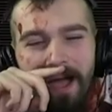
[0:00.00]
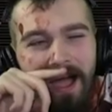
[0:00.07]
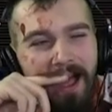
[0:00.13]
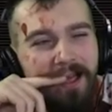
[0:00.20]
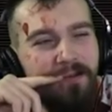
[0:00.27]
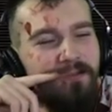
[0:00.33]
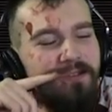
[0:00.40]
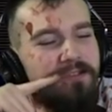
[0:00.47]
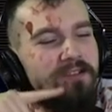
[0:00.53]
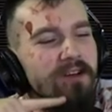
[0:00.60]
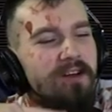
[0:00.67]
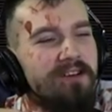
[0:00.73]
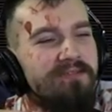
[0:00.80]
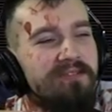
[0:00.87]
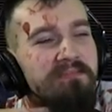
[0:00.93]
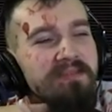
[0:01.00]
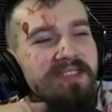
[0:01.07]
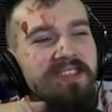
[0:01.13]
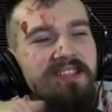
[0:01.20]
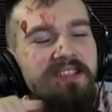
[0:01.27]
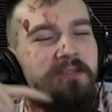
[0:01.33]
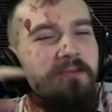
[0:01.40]
I would not have
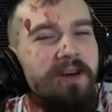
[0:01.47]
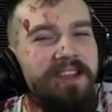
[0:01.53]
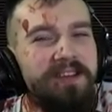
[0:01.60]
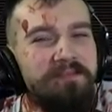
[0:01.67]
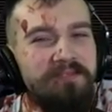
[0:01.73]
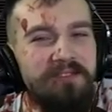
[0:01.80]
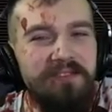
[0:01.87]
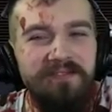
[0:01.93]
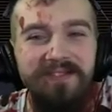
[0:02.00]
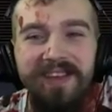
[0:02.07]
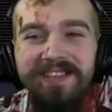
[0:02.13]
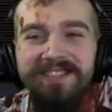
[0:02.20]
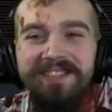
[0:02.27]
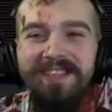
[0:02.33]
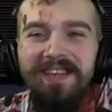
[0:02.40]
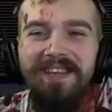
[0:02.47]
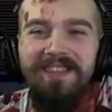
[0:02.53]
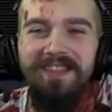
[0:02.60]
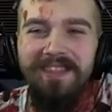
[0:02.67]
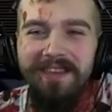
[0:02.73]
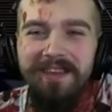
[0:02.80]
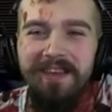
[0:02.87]
immediately went up to
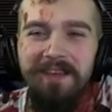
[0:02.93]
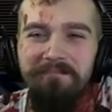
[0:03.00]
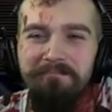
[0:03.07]
investigate the